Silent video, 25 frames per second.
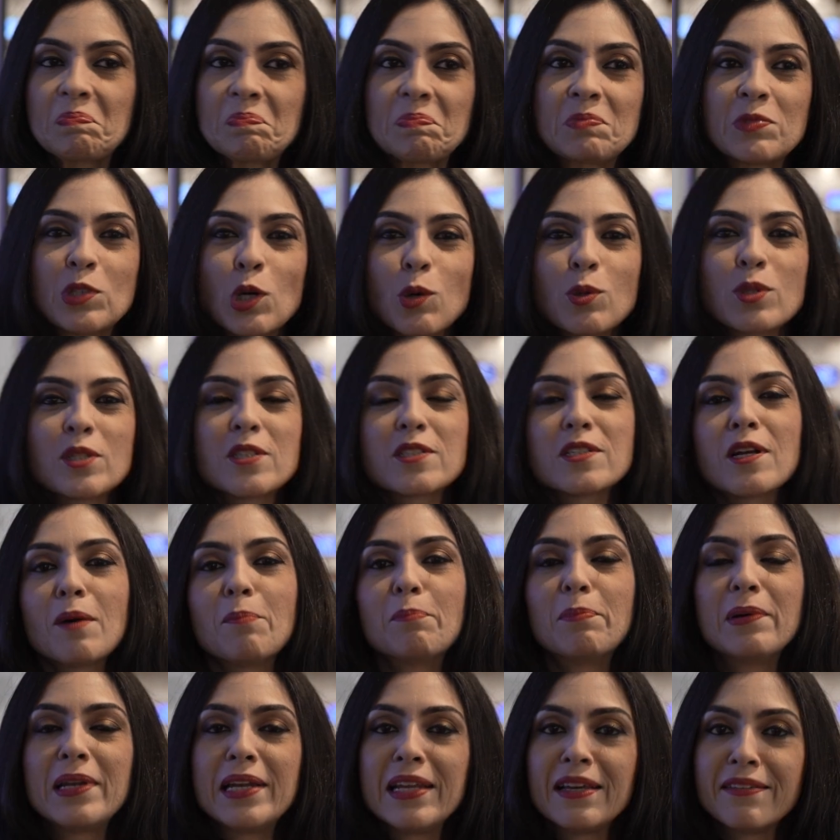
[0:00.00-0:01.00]
Don't
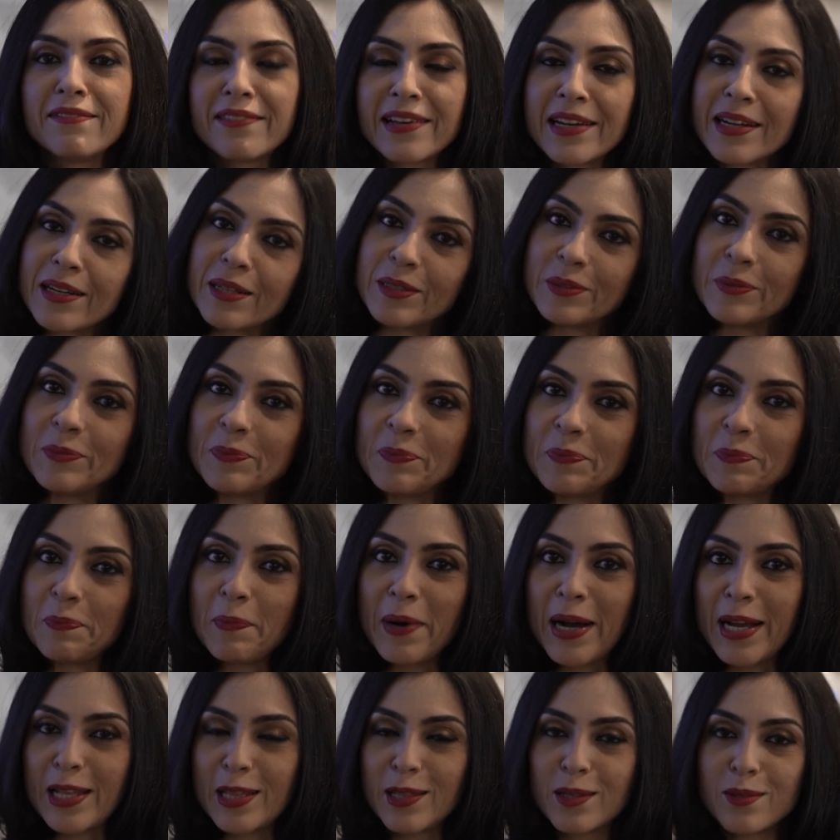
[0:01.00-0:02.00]
Stop Believing
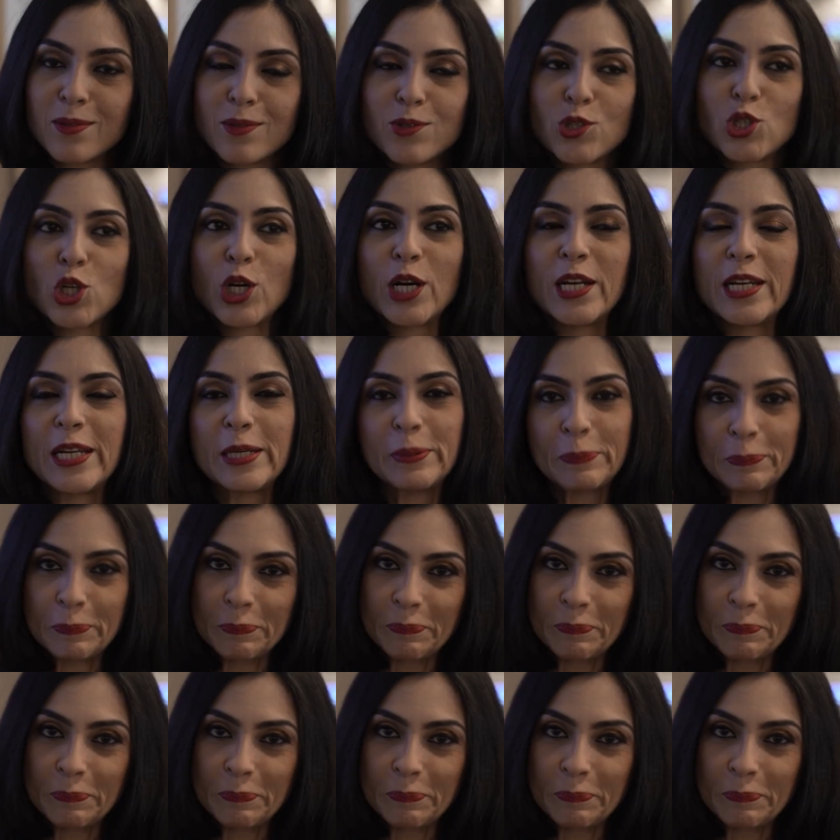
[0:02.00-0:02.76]
by Journey.